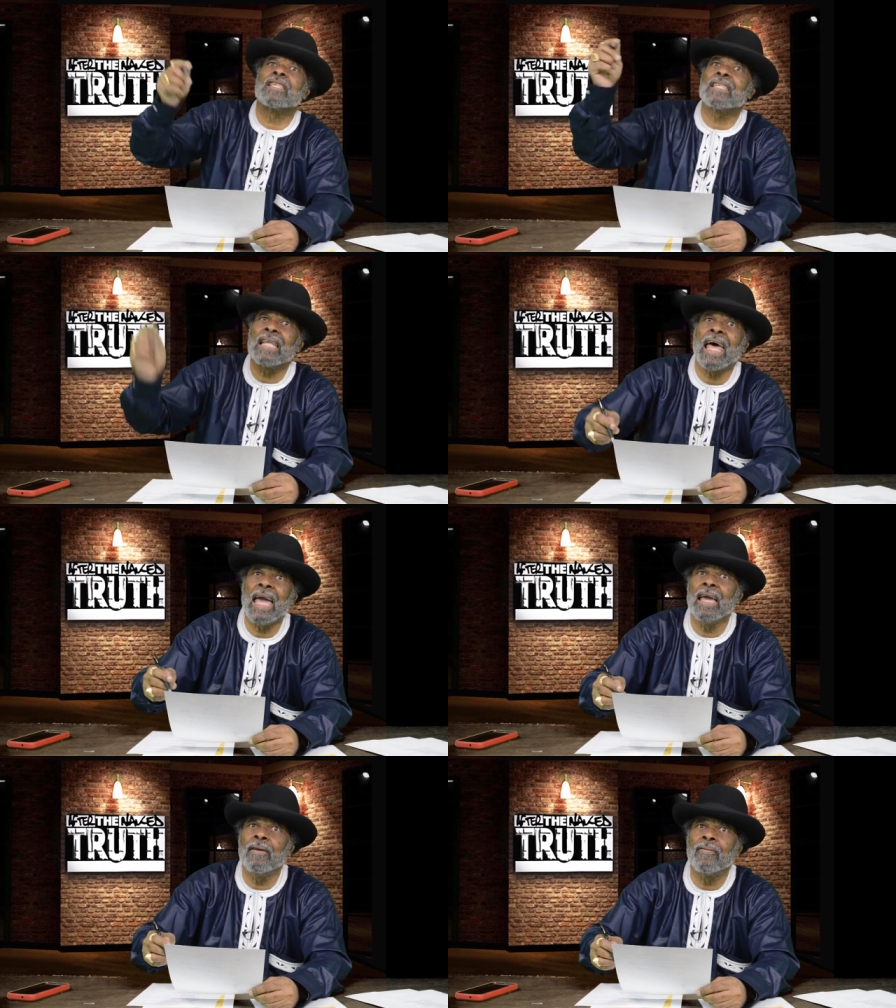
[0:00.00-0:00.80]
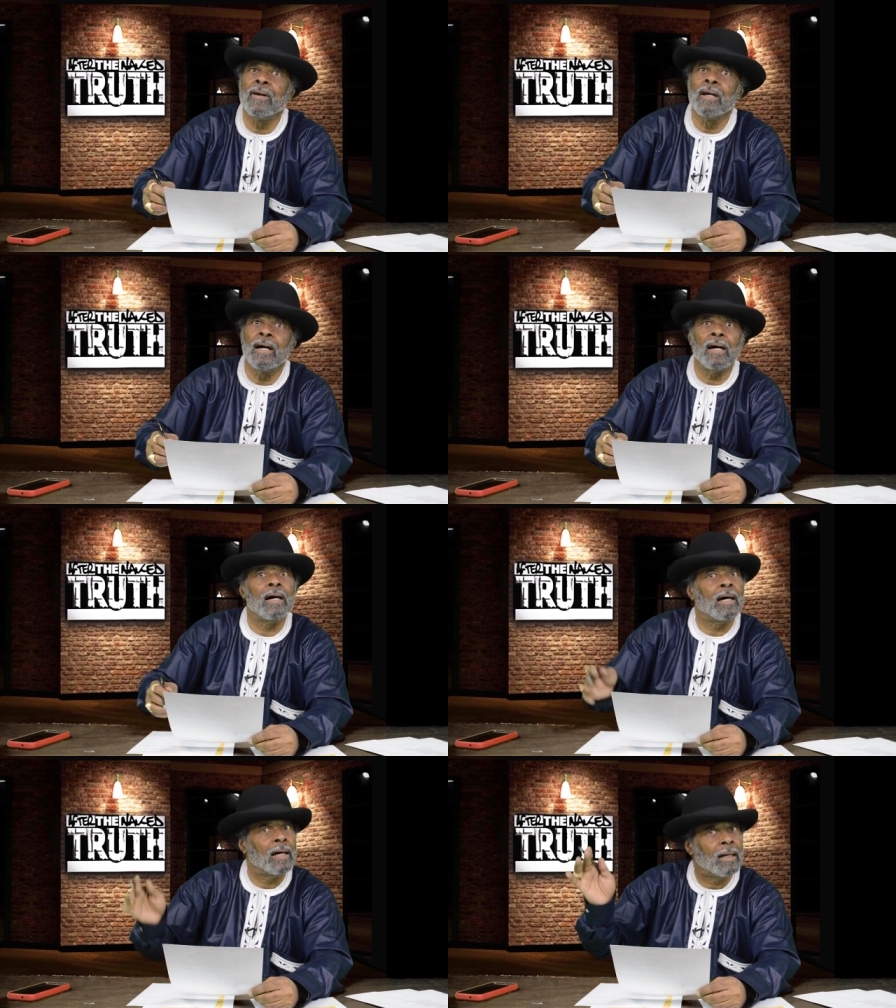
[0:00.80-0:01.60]
slave,
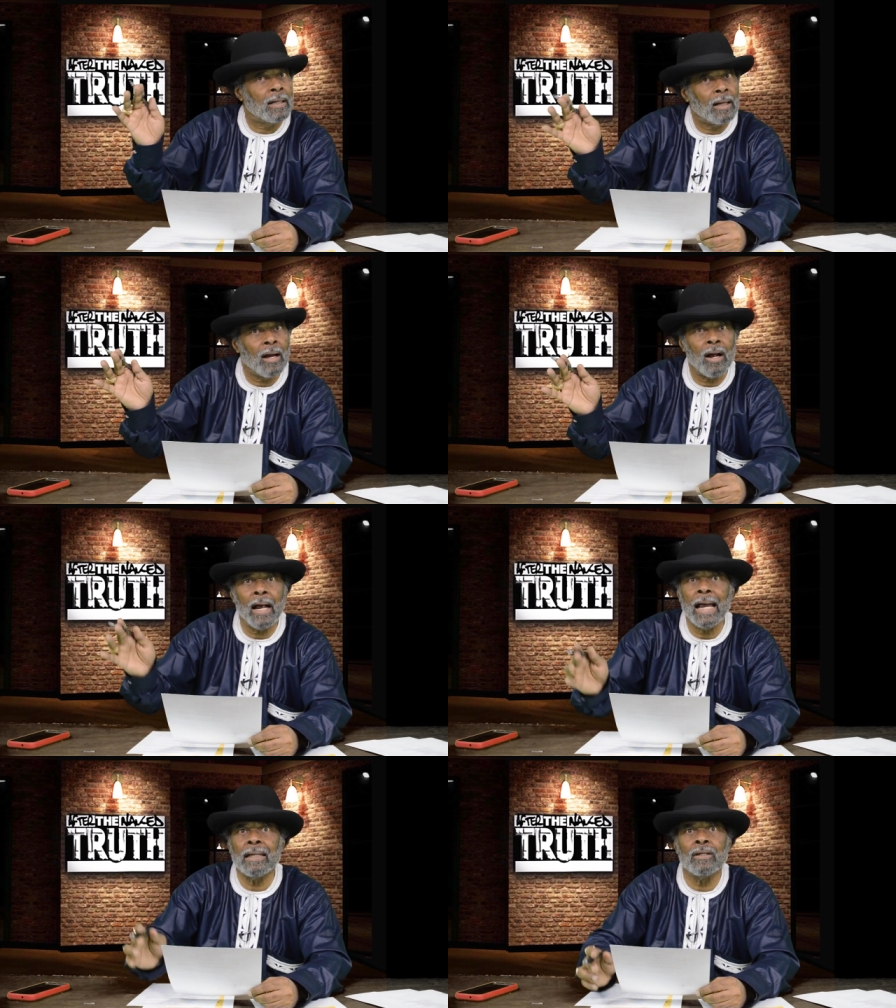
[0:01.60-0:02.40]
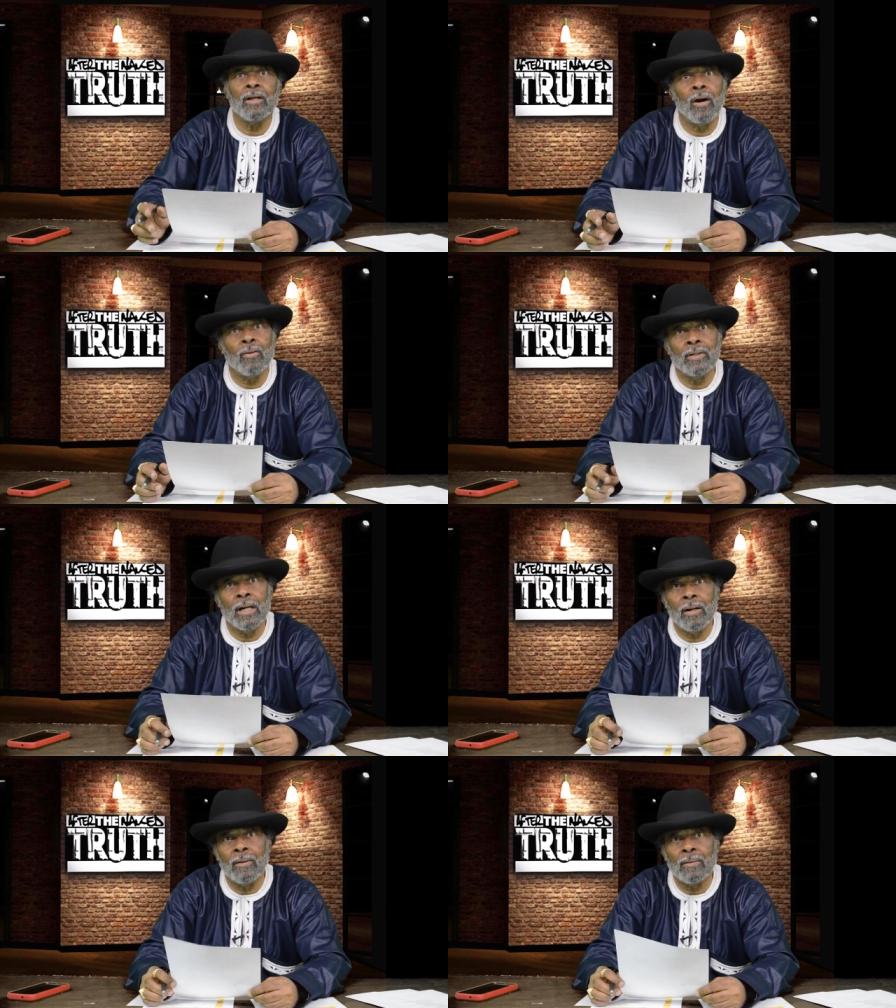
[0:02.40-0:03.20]
uh, all right, you own
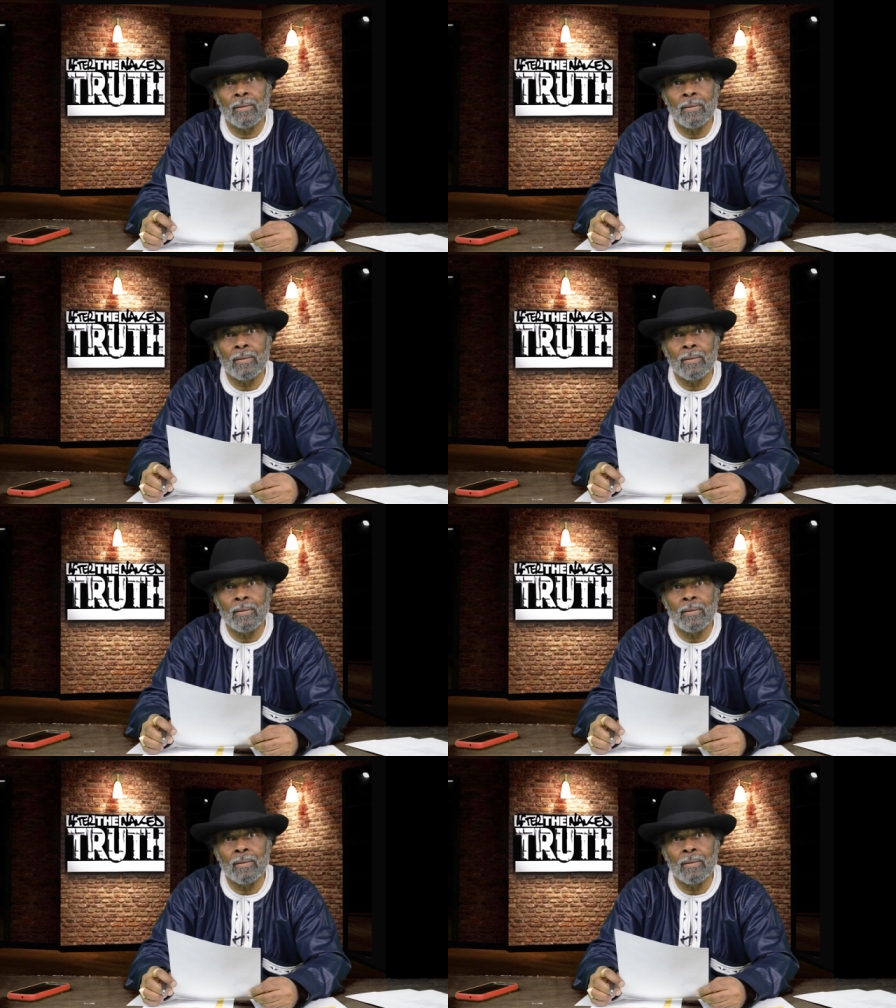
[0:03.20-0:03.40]
your own.